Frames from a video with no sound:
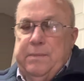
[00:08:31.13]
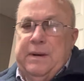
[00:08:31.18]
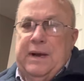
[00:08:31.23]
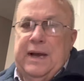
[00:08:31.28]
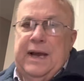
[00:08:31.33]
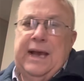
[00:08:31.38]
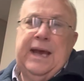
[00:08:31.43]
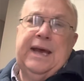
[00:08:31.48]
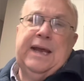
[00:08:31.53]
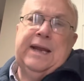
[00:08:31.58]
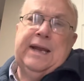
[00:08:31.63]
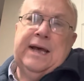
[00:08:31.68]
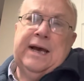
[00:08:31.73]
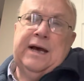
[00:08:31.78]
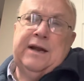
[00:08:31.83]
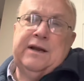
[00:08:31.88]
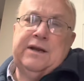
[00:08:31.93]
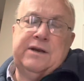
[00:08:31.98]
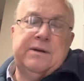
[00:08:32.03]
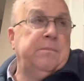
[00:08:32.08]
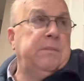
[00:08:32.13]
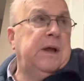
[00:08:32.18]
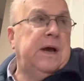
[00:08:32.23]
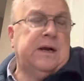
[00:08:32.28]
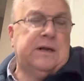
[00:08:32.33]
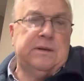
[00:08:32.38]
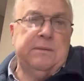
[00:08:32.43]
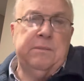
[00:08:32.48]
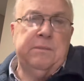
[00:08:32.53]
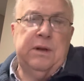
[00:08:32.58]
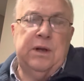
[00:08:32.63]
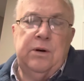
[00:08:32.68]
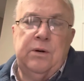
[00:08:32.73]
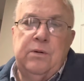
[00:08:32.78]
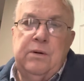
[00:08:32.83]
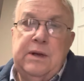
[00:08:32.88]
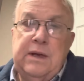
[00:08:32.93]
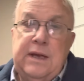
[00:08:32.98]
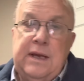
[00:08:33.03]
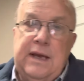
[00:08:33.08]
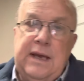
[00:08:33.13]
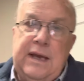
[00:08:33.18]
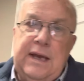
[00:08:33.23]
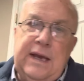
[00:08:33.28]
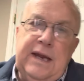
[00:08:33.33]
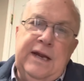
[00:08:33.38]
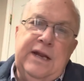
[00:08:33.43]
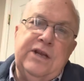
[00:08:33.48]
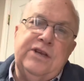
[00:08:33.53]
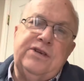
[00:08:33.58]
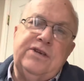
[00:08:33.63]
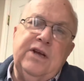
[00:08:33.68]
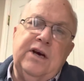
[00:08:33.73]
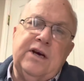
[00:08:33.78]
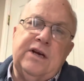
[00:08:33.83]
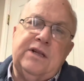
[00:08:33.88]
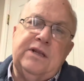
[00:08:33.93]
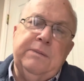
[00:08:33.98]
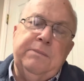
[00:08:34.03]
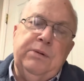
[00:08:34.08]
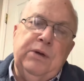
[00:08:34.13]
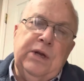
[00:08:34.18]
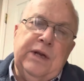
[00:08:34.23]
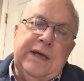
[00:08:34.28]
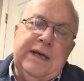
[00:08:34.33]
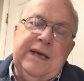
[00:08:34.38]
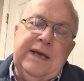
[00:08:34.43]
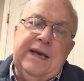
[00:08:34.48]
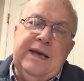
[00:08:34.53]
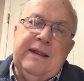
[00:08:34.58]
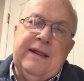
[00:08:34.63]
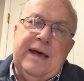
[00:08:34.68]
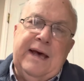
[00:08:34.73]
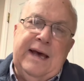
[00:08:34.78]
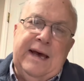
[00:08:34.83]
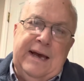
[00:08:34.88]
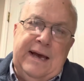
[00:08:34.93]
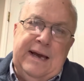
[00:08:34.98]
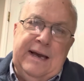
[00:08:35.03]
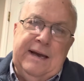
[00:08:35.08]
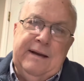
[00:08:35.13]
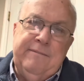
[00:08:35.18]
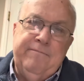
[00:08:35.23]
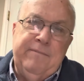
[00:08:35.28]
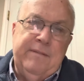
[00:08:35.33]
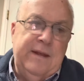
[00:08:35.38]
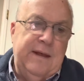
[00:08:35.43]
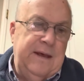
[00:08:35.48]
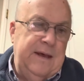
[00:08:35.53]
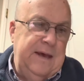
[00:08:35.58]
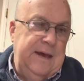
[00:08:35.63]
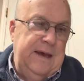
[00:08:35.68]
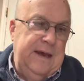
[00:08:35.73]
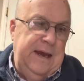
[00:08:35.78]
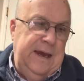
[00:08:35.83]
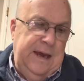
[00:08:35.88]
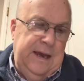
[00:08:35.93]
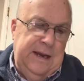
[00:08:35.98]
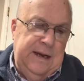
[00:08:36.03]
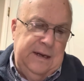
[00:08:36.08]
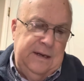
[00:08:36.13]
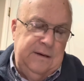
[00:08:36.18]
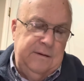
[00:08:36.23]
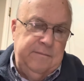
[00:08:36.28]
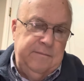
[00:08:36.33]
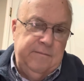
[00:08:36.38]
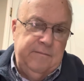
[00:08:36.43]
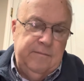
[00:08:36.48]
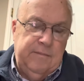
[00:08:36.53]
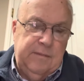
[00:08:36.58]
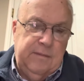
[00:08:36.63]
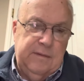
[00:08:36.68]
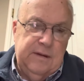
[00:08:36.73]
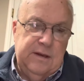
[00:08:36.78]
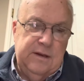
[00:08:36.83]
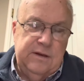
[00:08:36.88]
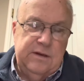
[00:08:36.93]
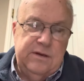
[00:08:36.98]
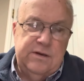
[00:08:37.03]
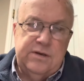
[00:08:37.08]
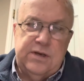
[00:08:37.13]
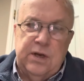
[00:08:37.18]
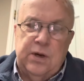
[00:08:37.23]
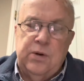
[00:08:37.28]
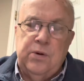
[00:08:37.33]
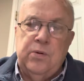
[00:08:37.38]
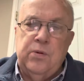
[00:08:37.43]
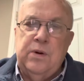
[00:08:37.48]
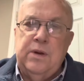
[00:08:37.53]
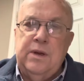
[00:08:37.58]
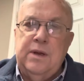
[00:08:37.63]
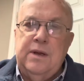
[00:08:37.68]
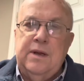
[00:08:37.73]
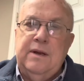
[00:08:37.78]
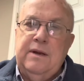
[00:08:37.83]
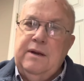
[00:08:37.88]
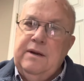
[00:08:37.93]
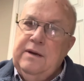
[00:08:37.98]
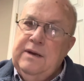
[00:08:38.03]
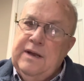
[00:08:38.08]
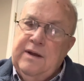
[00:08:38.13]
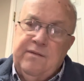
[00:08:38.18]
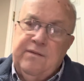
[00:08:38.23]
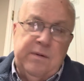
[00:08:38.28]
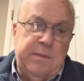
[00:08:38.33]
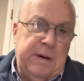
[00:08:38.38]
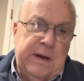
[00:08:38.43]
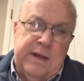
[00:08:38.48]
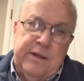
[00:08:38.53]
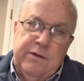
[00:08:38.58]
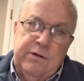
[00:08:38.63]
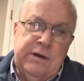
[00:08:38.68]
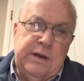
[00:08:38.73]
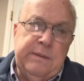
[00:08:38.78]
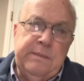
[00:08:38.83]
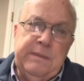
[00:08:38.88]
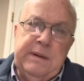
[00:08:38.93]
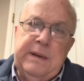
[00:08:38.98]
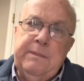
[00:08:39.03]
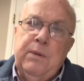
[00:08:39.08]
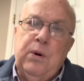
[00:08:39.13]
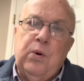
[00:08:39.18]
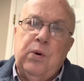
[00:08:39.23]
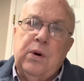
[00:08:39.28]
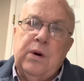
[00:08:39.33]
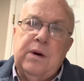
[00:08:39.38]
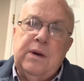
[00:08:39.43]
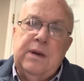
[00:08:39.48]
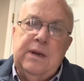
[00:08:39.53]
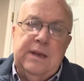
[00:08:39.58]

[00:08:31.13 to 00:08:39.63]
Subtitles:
my hand out to block the blow. And he stuck the bully in the eye. And so it never bothered him anymore.